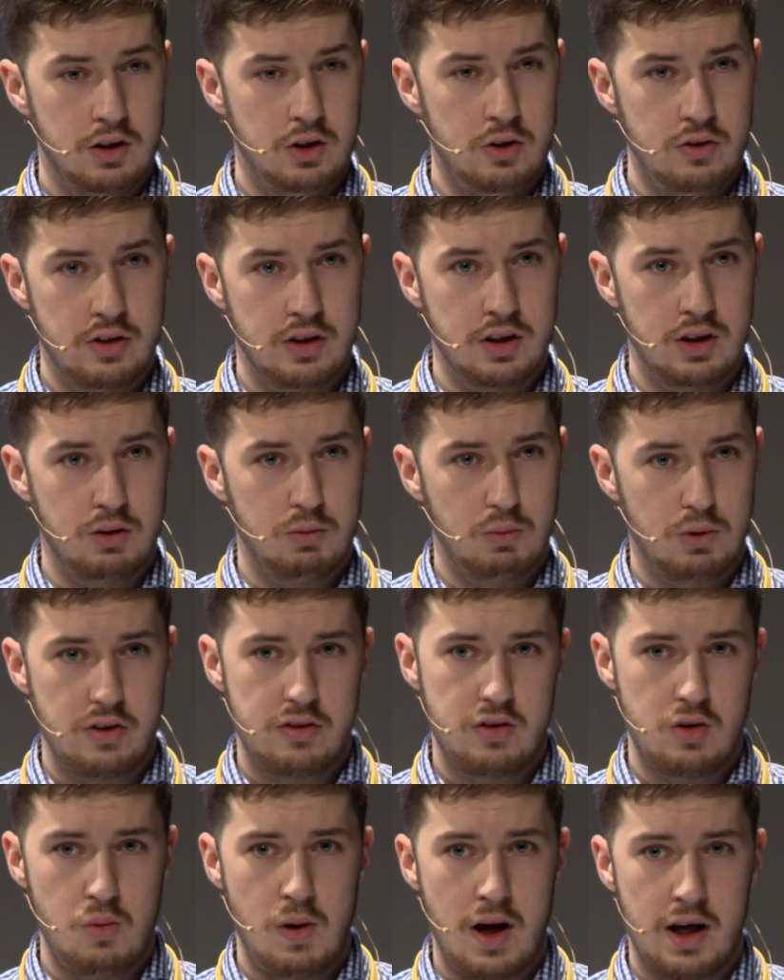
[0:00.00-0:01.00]
using wants
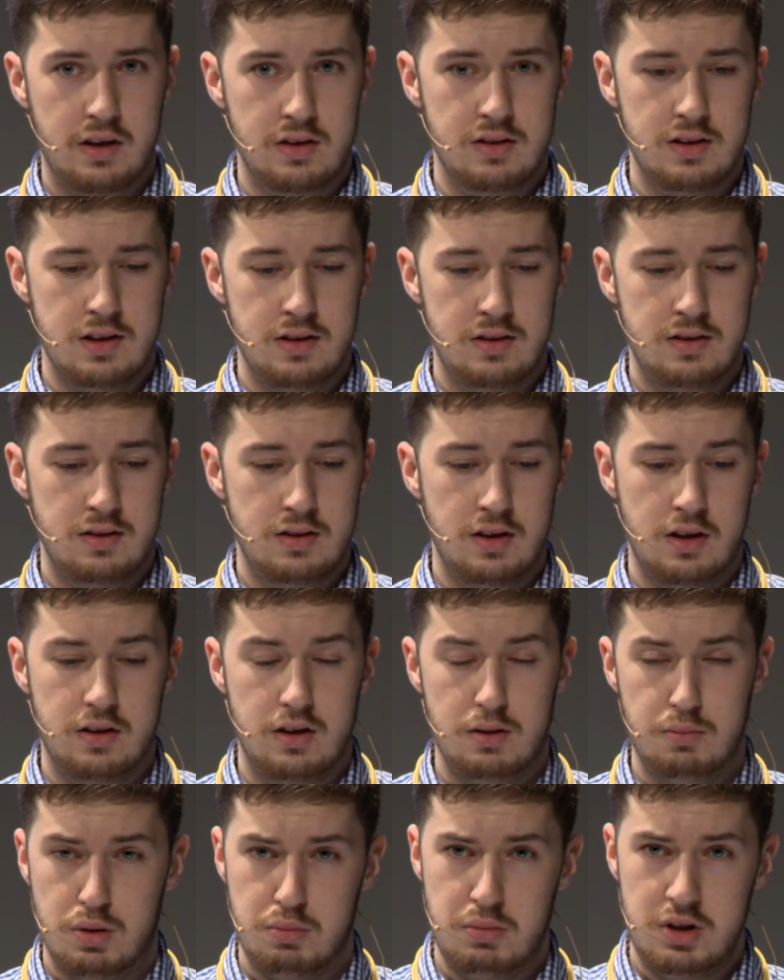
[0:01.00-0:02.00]
to access
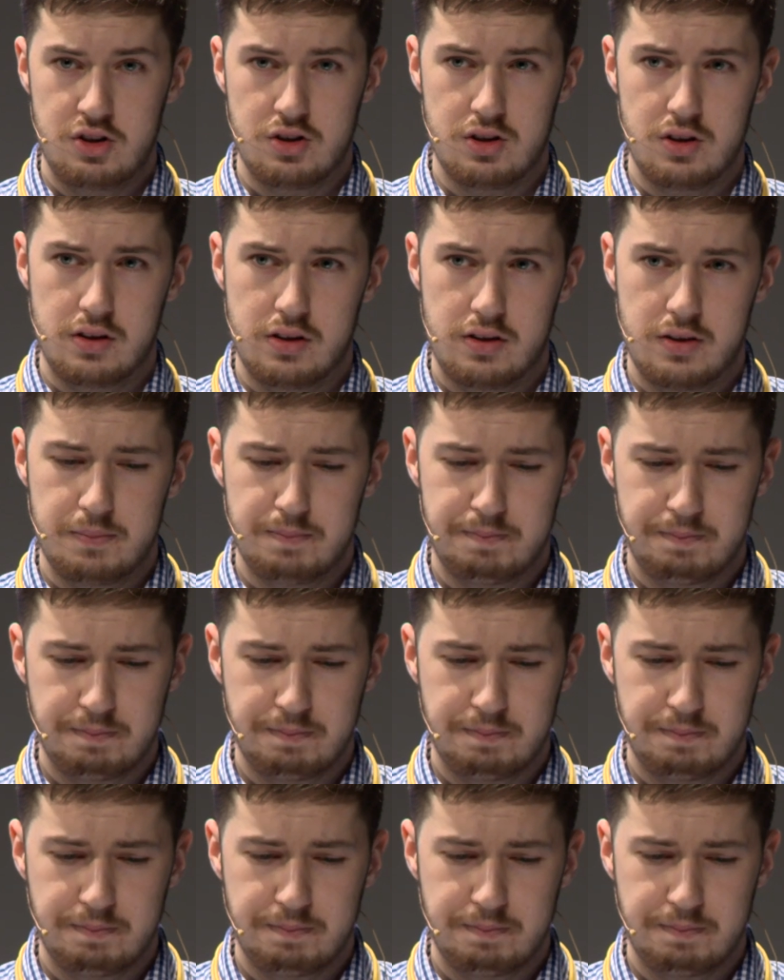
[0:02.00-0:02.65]
certain permissions.